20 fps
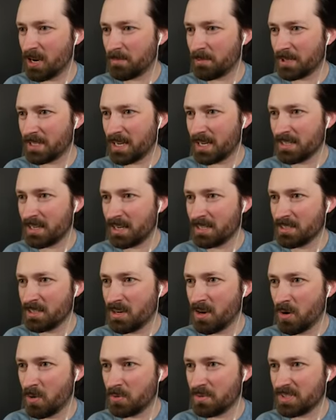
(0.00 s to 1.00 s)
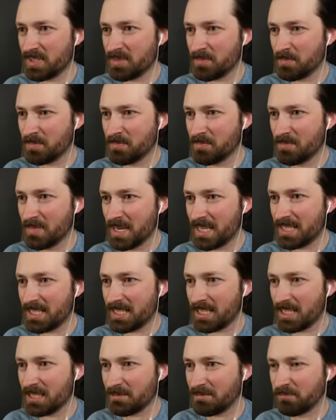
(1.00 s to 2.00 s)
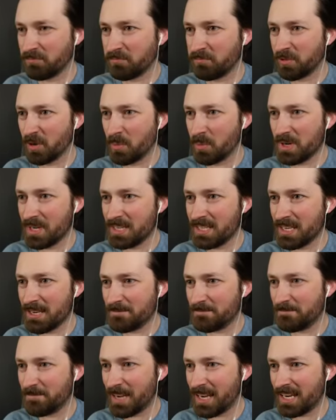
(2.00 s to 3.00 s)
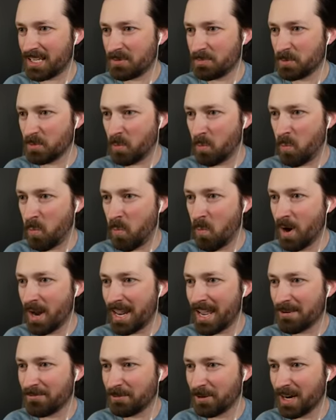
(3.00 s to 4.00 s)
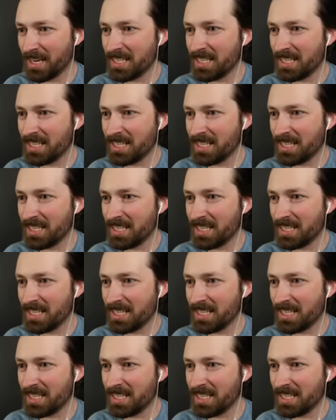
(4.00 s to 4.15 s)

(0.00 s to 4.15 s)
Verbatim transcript: up. I know this might kind of ruin the effect, but whatever.